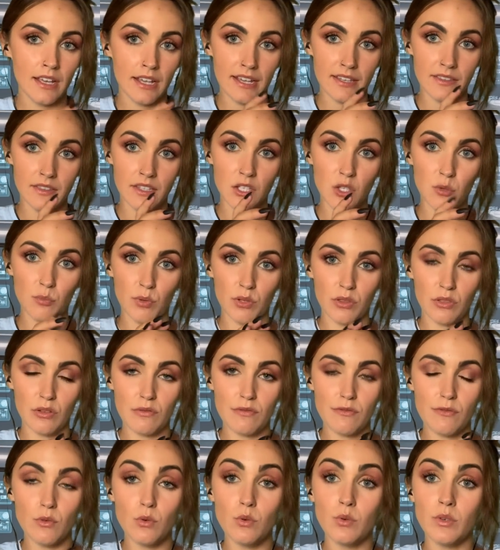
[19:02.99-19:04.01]
And then you put the
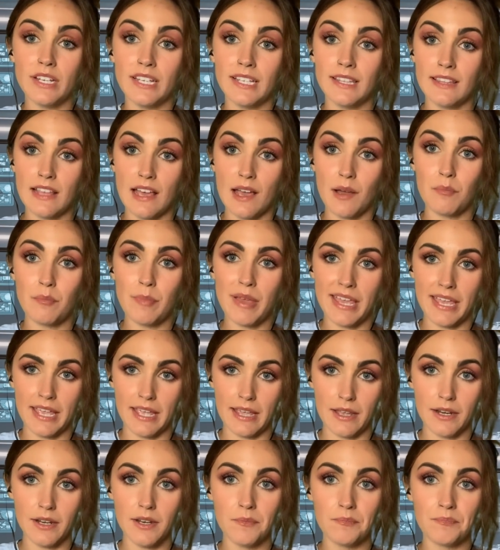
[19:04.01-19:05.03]
food in that
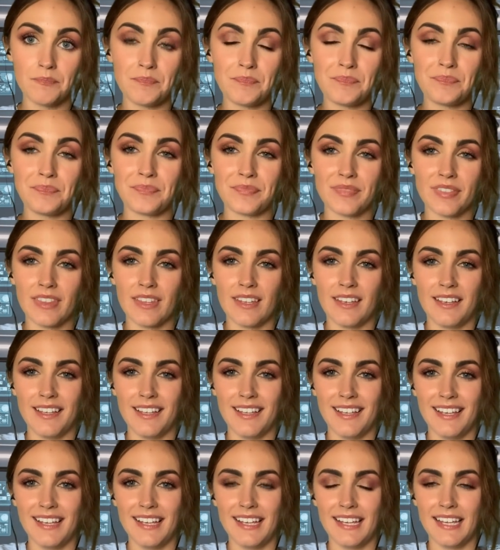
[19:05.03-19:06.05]
pan
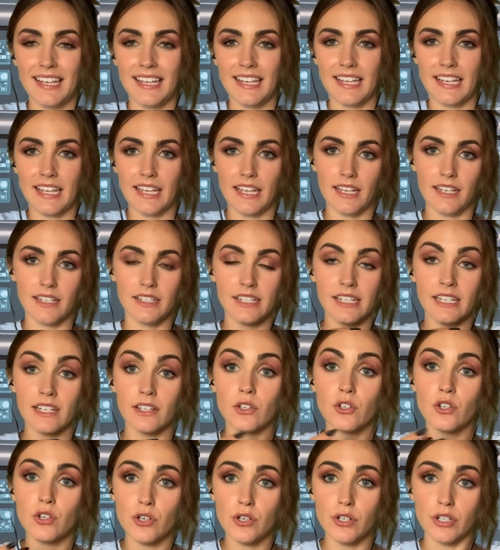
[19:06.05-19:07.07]
and it
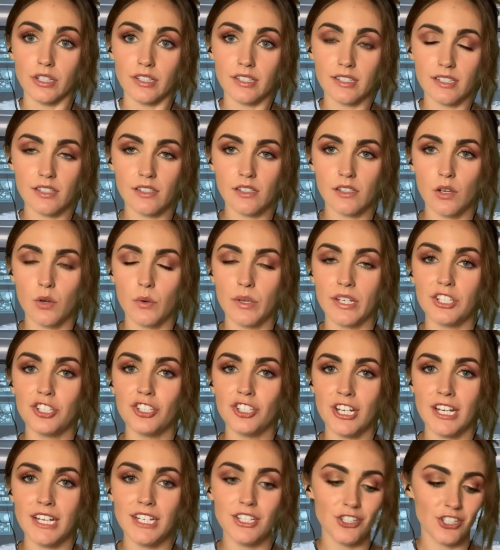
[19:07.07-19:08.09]
cooks, so it
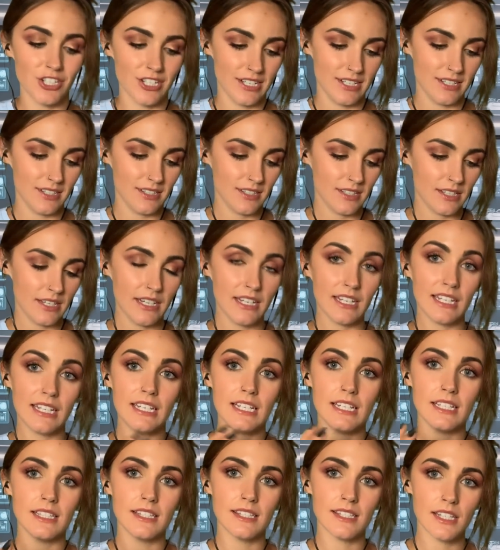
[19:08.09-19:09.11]
changes. It
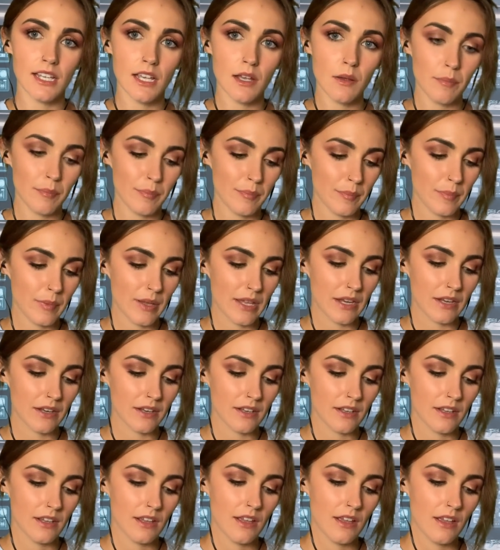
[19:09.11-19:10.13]
heats up and
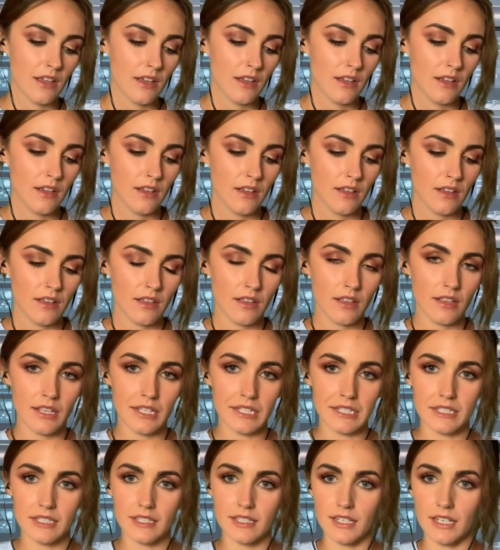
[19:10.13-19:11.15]

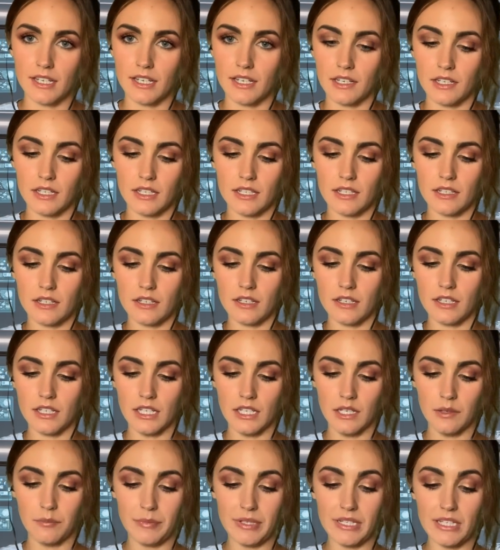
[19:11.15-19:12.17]
it
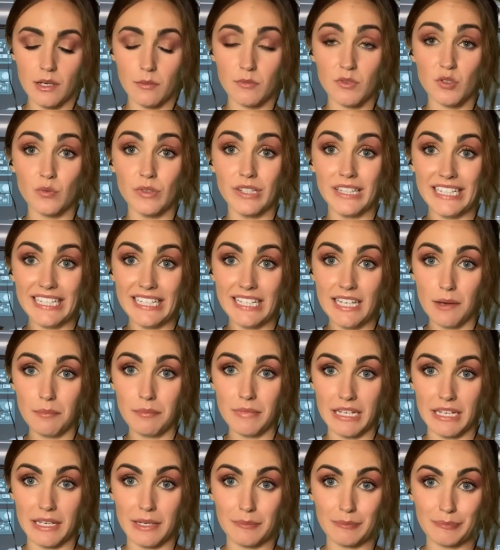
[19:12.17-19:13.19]
becomes really
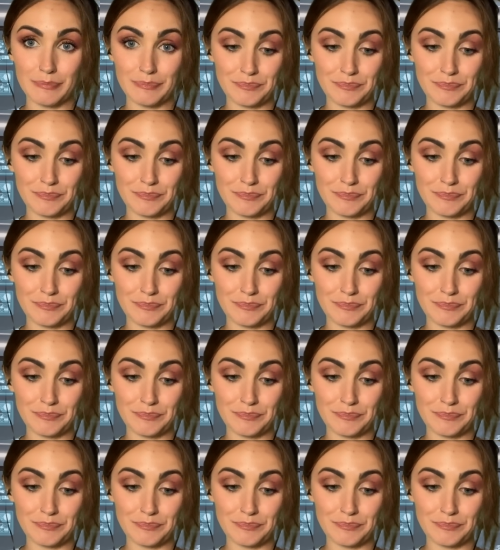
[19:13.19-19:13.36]
yummy.